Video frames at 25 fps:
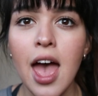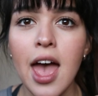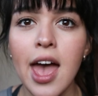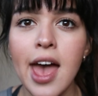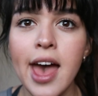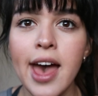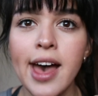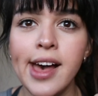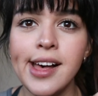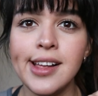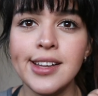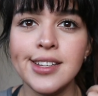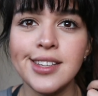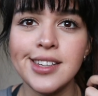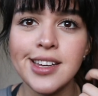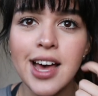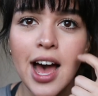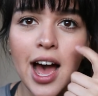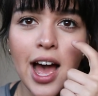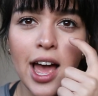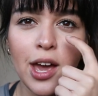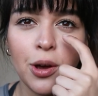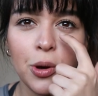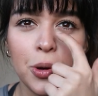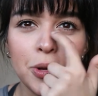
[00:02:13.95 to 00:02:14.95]
And
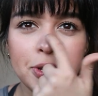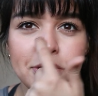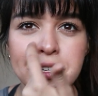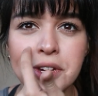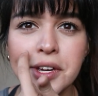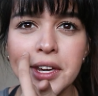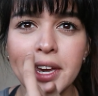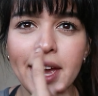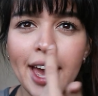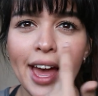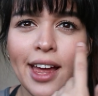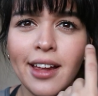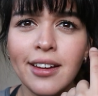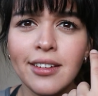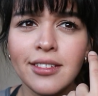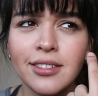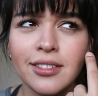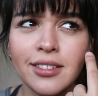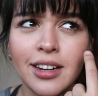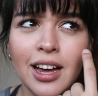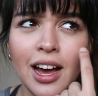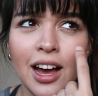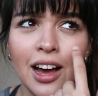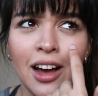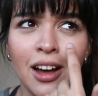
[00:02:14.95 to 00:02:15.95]
I also get
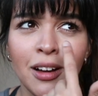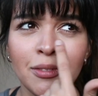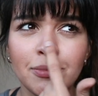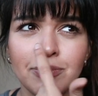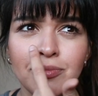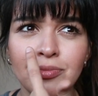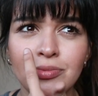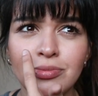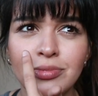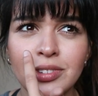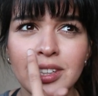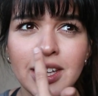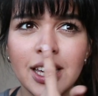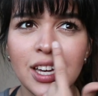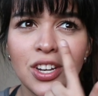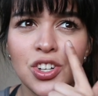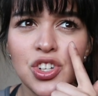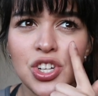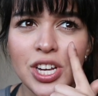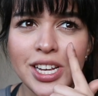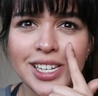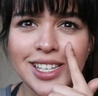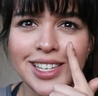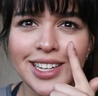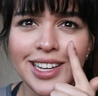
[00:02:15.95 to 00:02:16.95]
um,
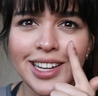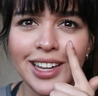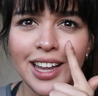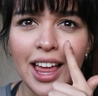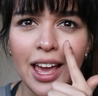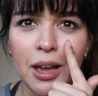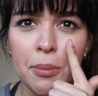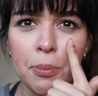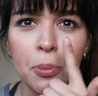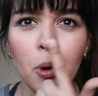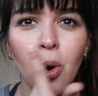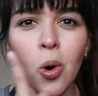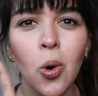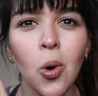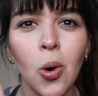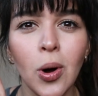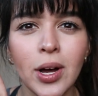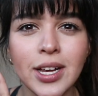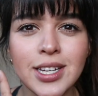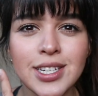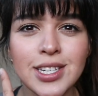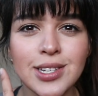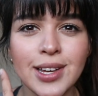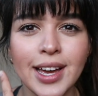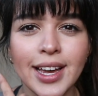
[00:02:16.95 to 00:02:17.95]
congested like
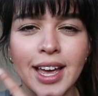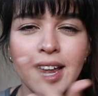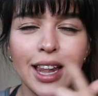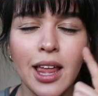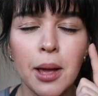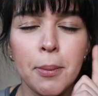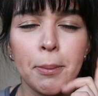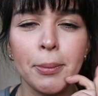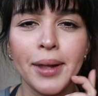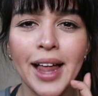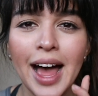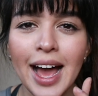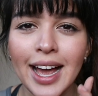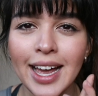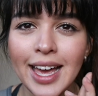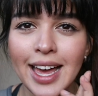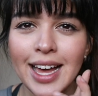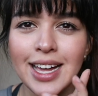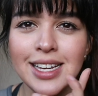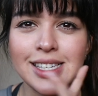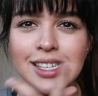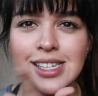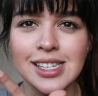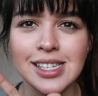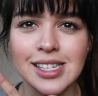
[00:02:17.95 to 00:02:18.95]
pores. So I get like
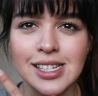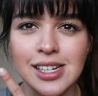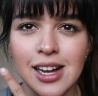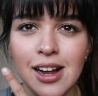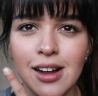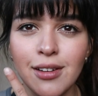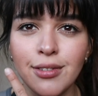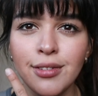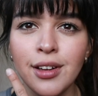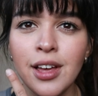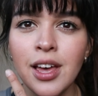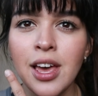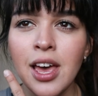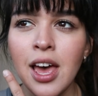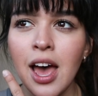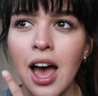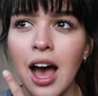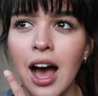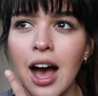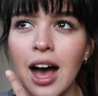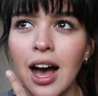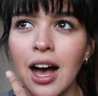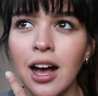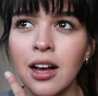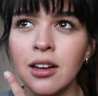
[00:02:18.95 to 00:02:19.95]
blackheads and stuff
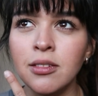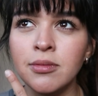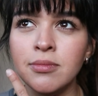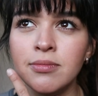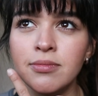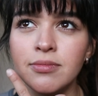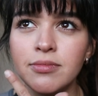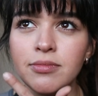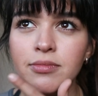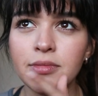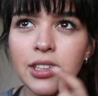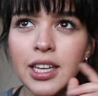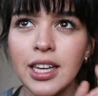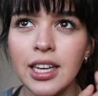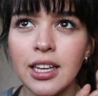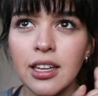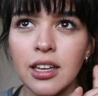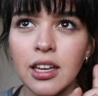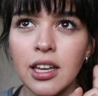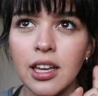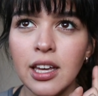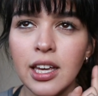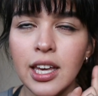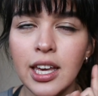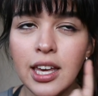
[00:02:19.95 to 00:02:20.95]
um,
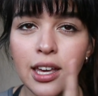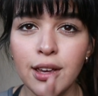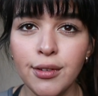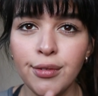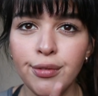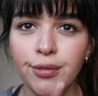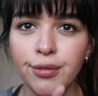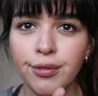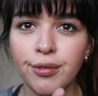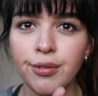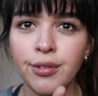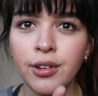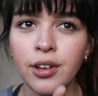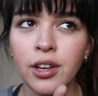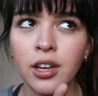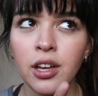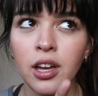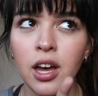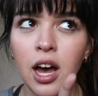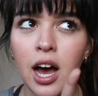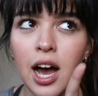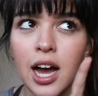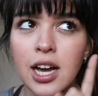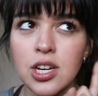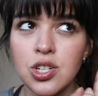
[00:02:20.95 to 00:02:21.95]
if
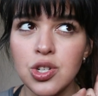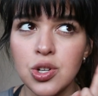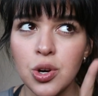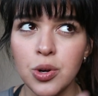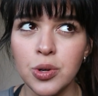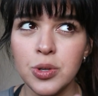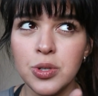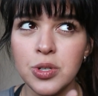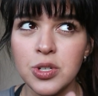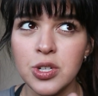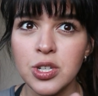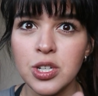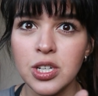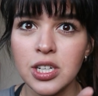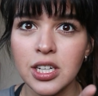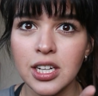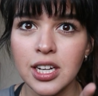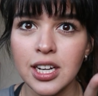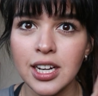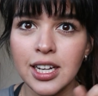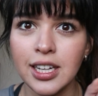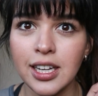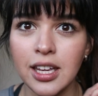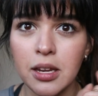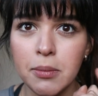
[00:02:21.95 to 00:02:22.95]
I don't
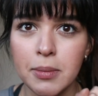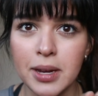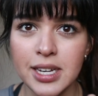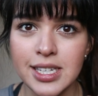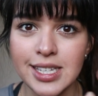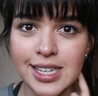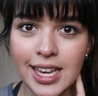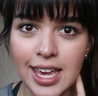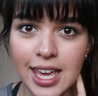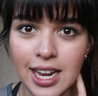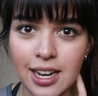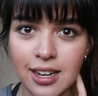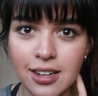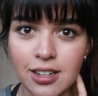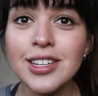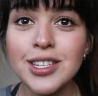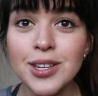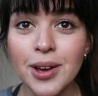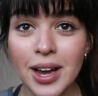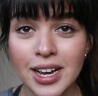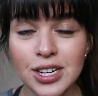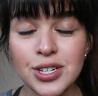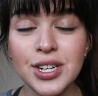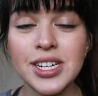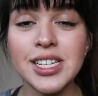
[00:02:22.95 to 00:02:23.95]
clean my skin.
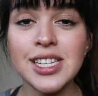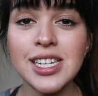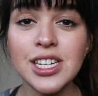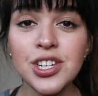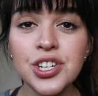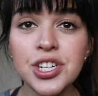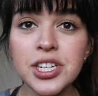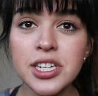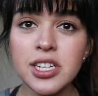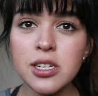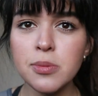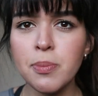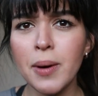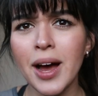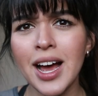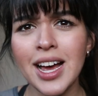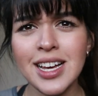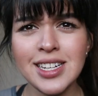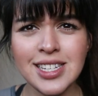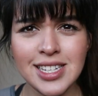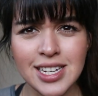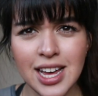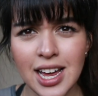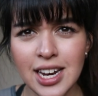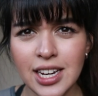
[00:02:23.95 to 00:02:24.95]
So I transitioned
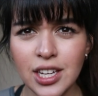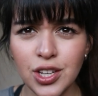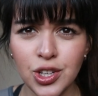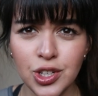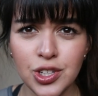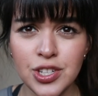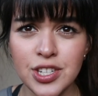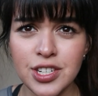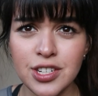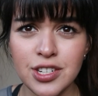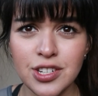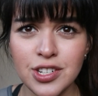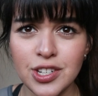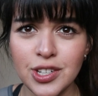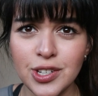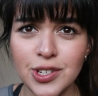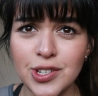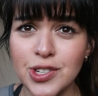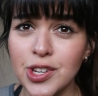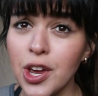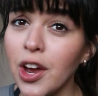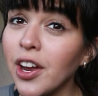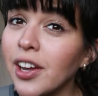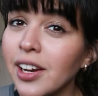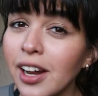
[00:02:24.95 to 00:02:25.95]
by starting use, to
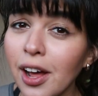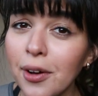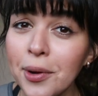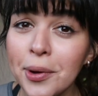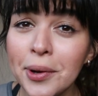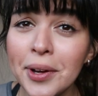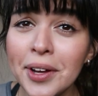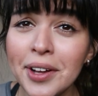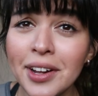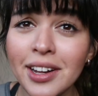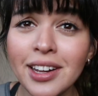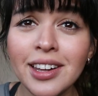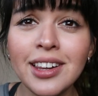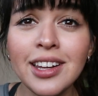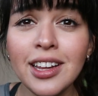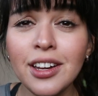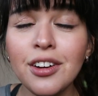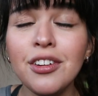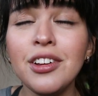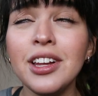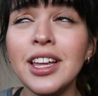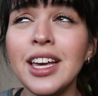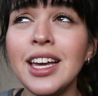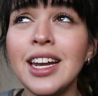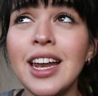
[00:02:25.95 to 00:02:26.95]
use coconut oil
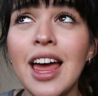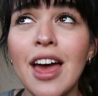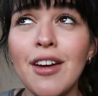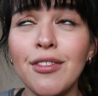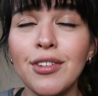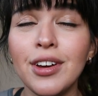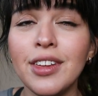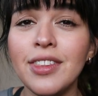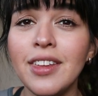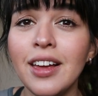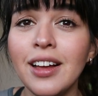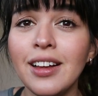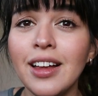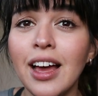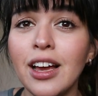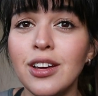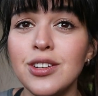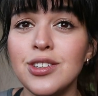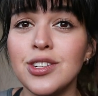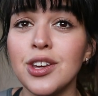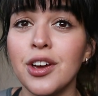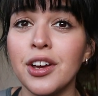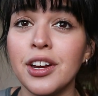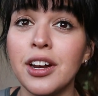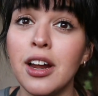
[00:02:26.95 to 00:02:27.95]
literally in everything. I
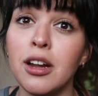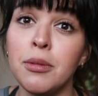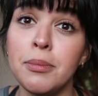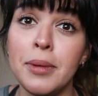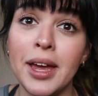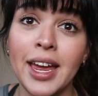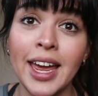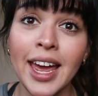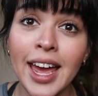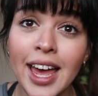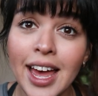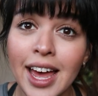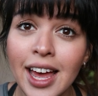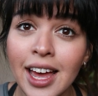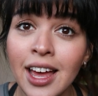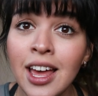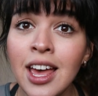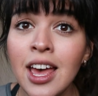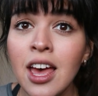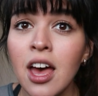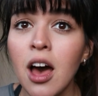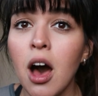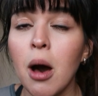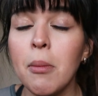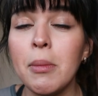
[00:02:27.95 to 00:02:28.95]
use coconut in my hair,
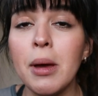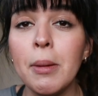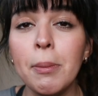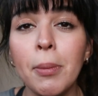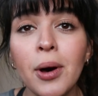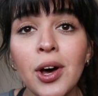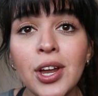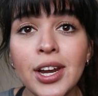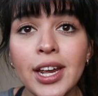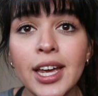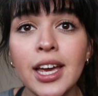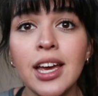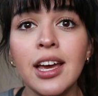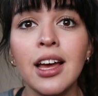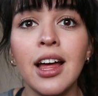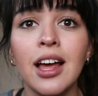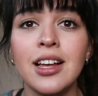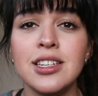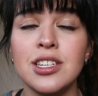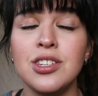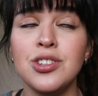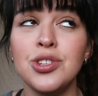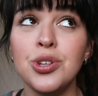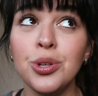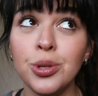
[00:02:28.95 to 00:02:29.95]
on my body,
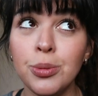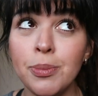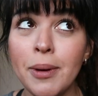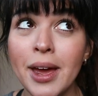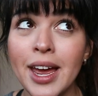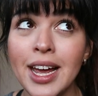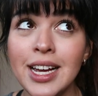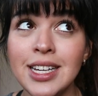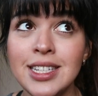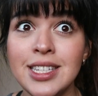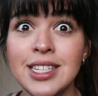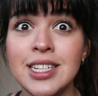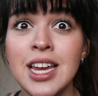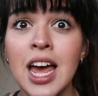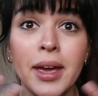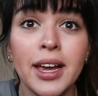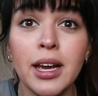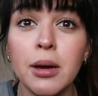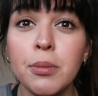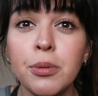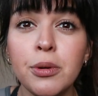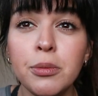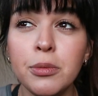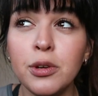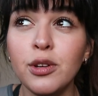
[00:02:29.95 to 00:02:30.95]
as toothpaste,
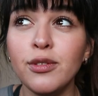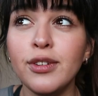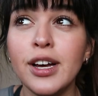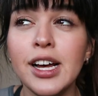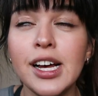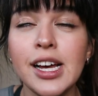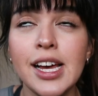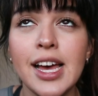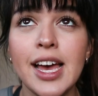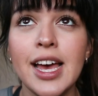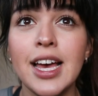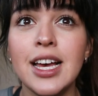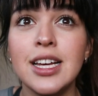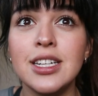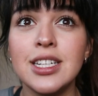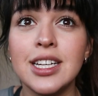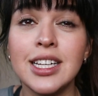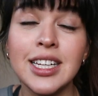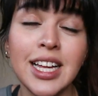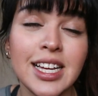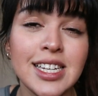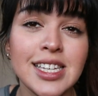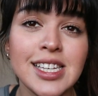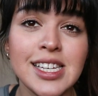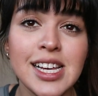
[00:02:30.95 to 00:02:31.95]
makeup remover
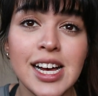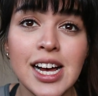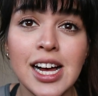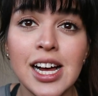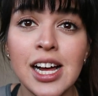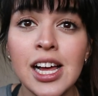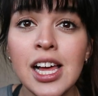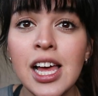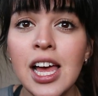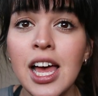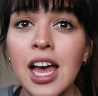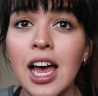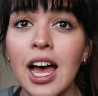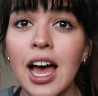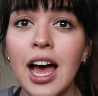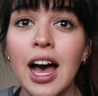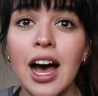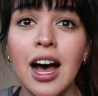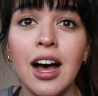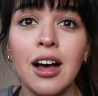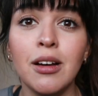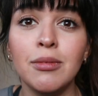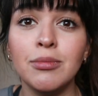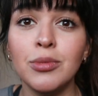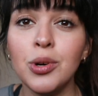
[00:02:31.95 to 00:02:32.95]
and cleanser,
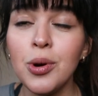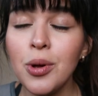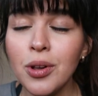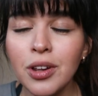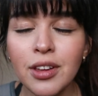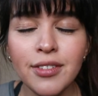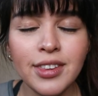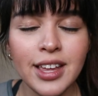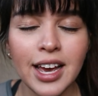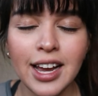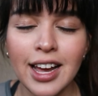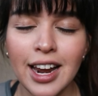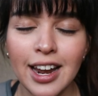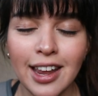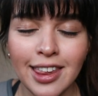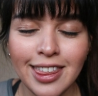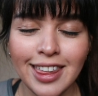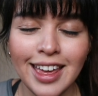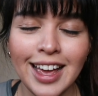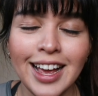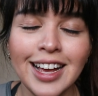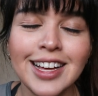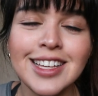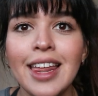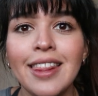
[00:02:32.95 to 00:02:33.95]
um, all of that kind of
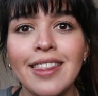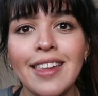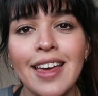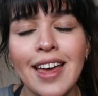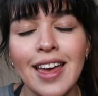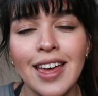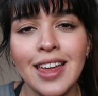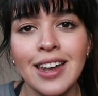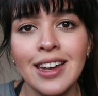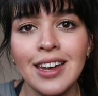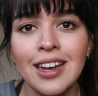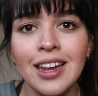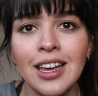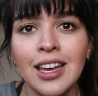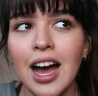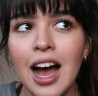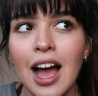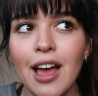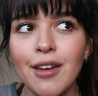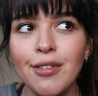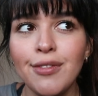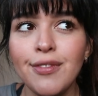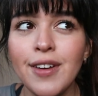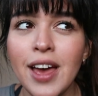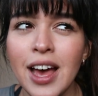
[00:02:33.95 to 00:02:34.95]
thing. And then
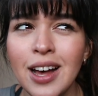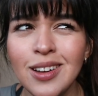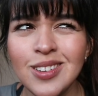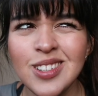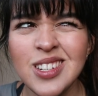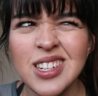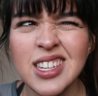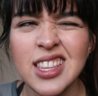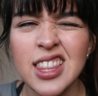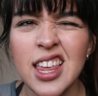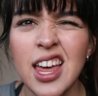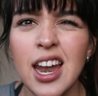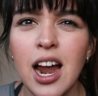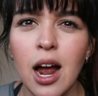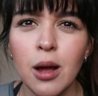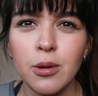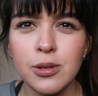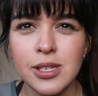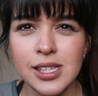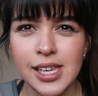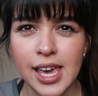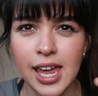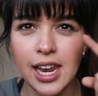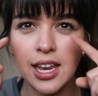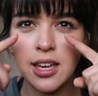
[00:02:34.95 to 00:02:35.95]
I found that I
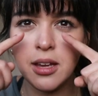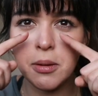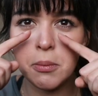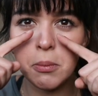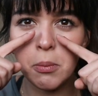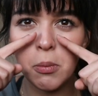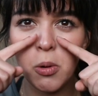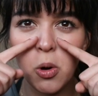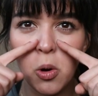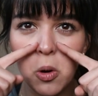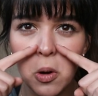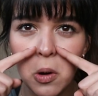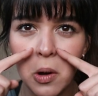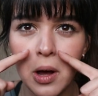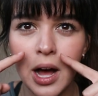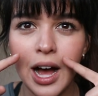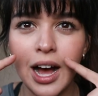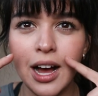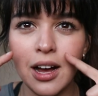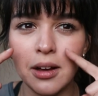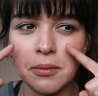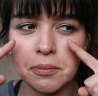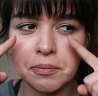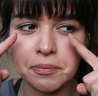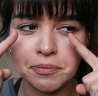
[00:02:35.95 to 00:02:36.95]
was getting more
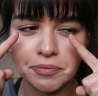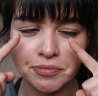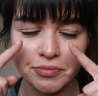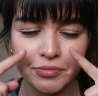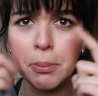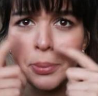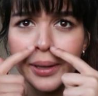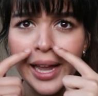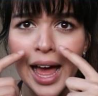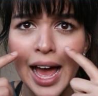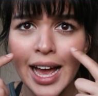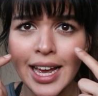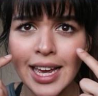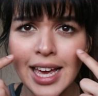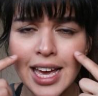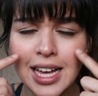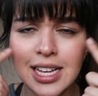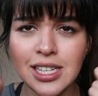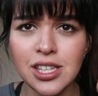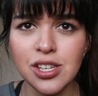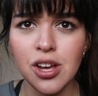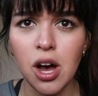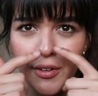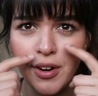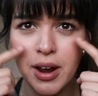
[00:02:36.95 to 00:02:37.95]
um,
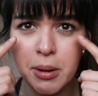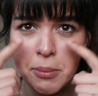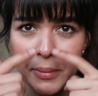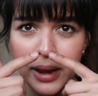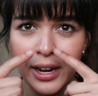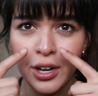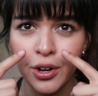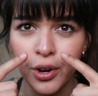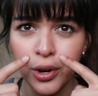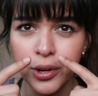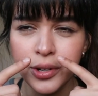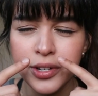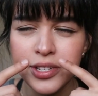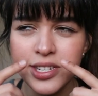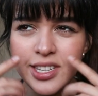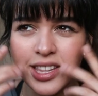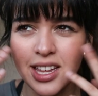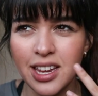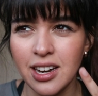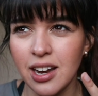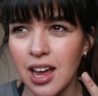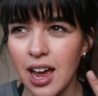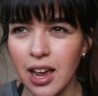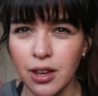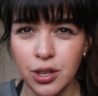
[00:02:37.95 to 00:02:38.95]
blackheads around my nose
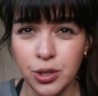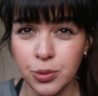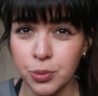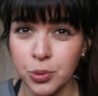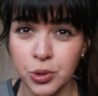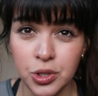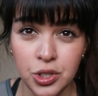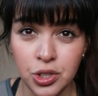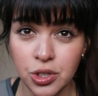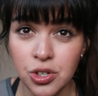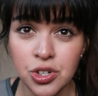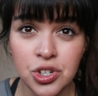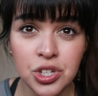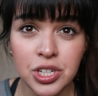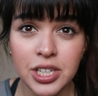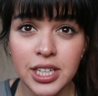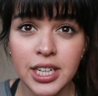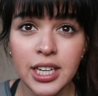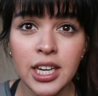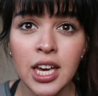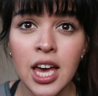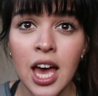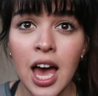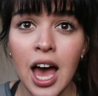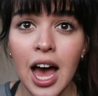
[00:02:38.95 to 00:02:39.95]
than I would
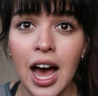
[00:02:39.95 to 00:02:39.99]
usually.